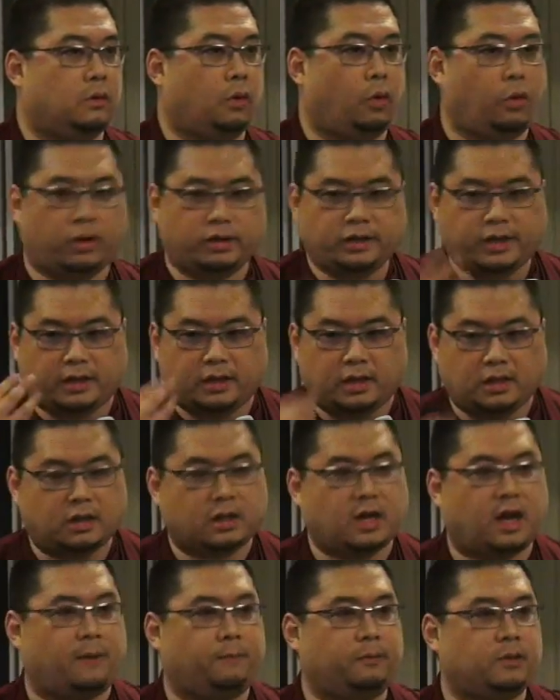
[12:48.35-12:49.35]
Or they didn't
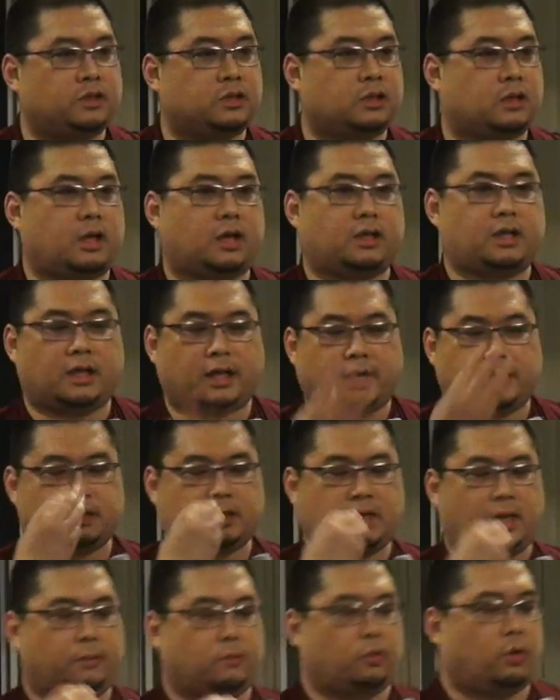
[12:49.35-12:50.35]
accomplish it, and they like to
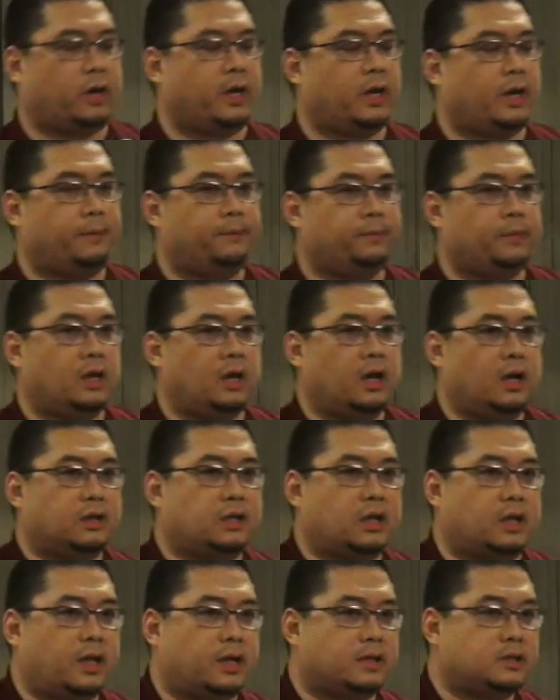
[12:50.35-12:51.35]
keep quiet.
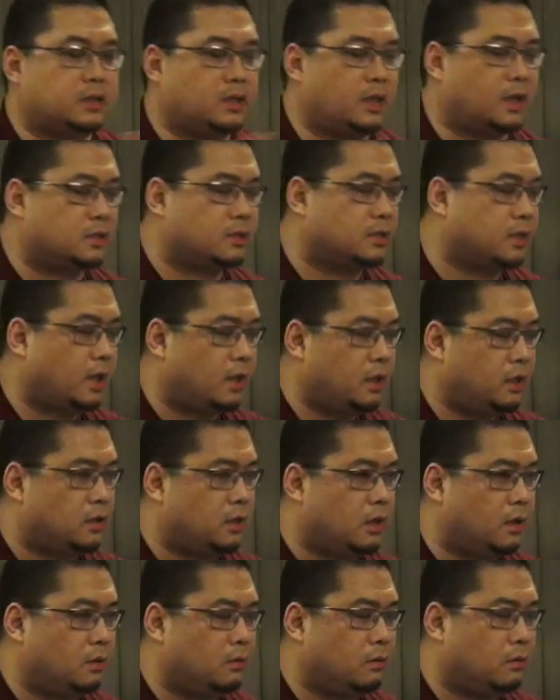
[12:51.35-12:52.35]
They like to not say
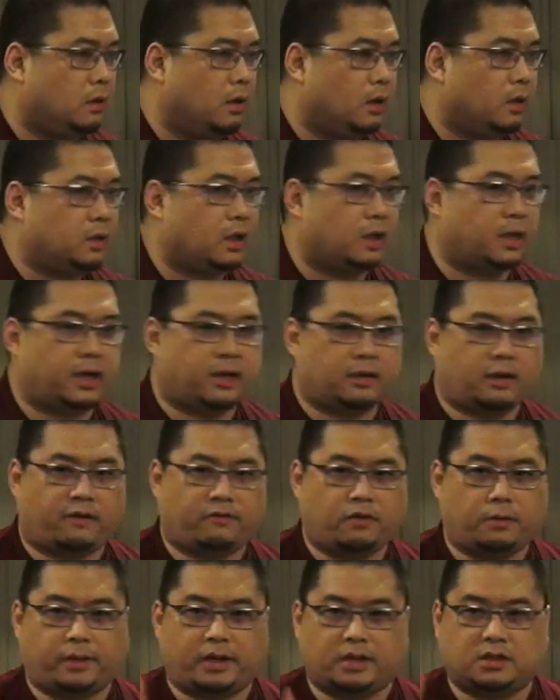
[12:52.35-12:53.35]
anything. They like
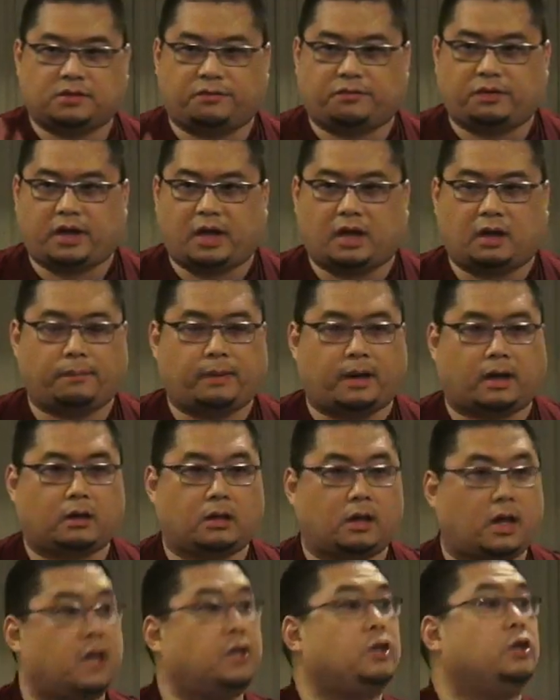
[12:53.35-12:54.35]
everybody to forget about
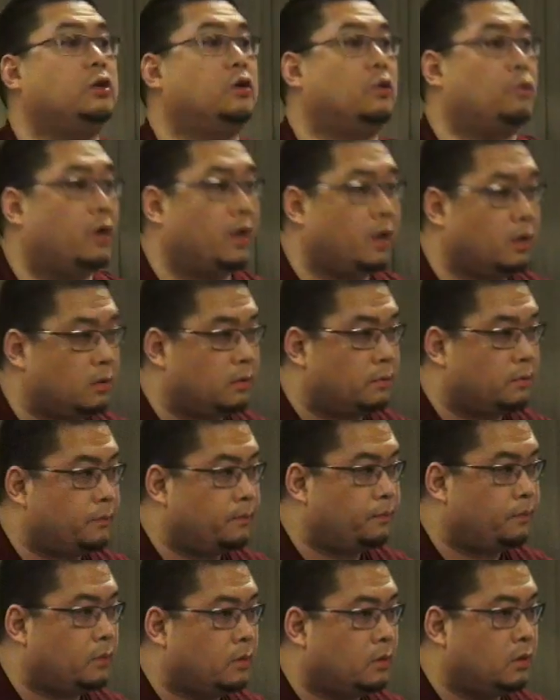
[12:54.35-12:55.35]
it. And you know what?
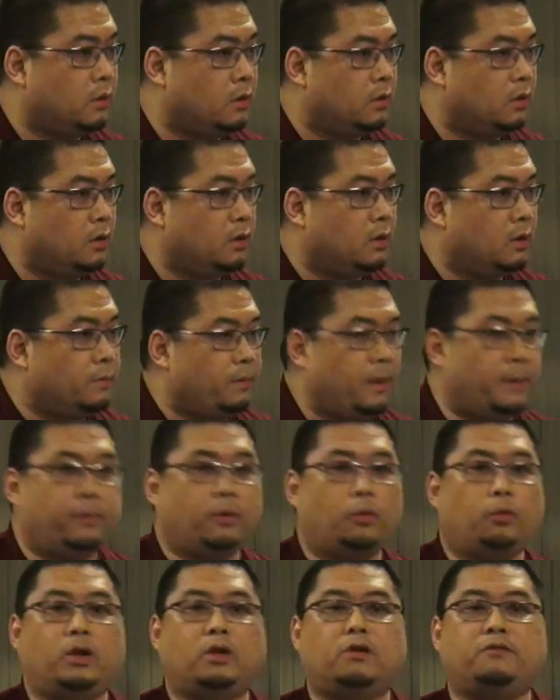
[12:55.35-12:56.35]

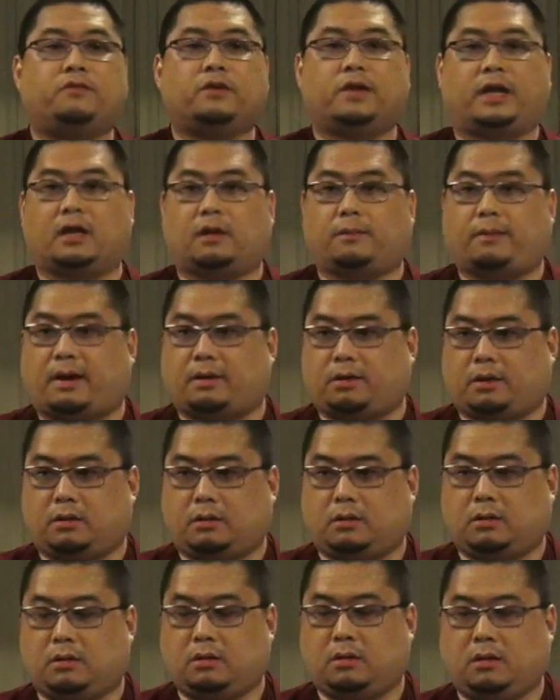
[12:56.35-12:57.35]
People will forget about it.
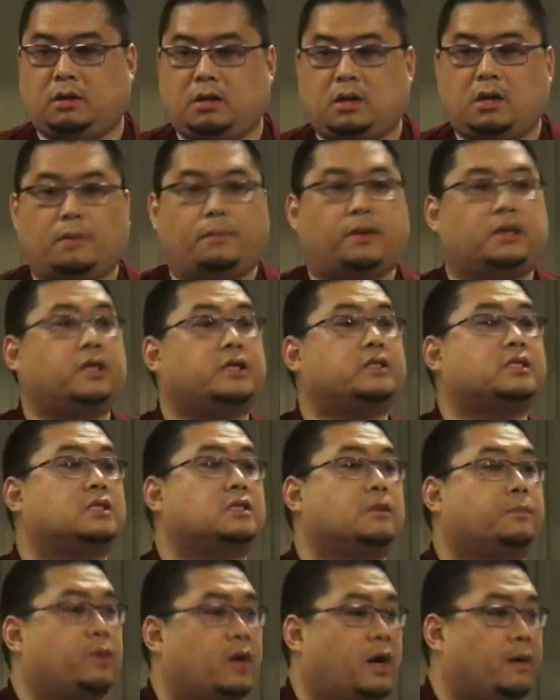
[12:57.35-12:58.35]
But this is
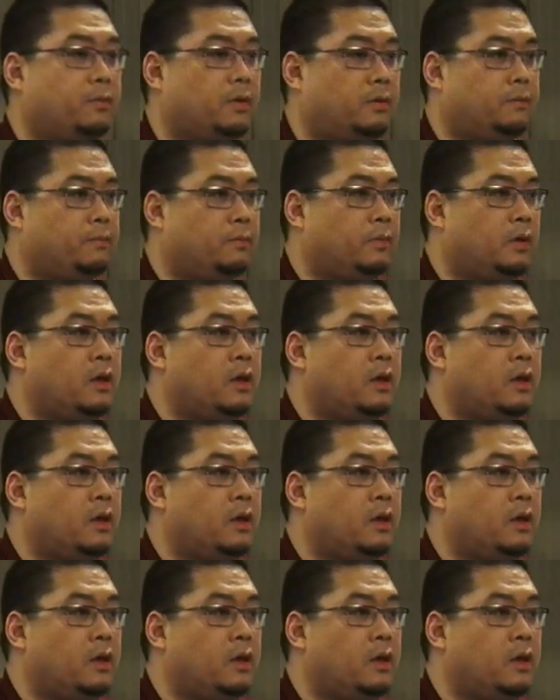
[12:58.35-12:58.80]
the problem.